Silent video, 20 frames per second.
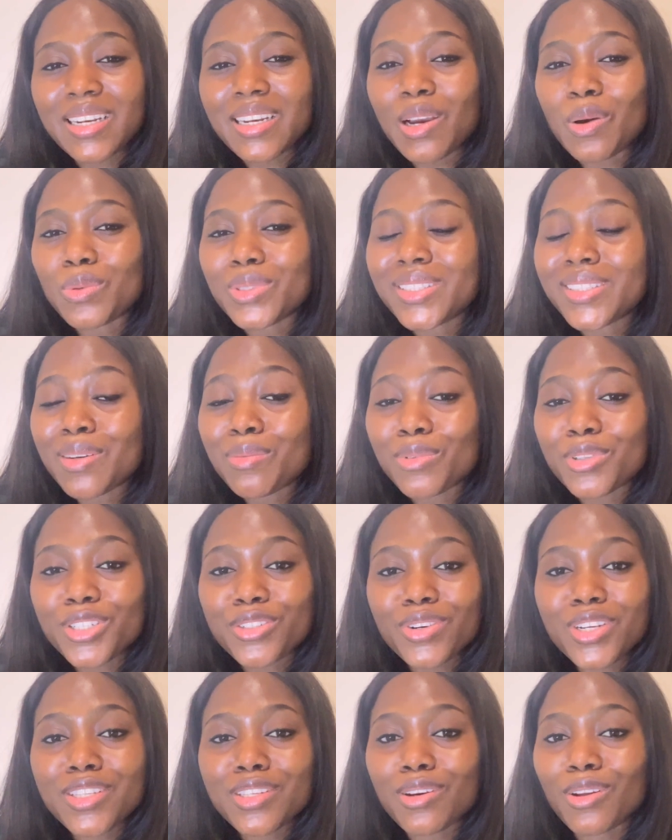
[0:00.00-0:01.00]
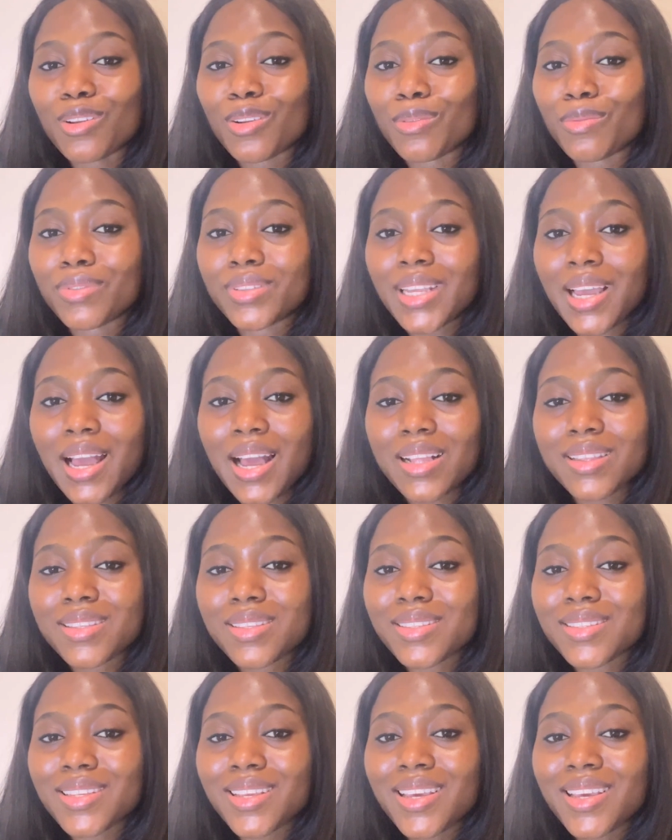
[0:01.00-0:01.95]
and I'll demonstrate all of that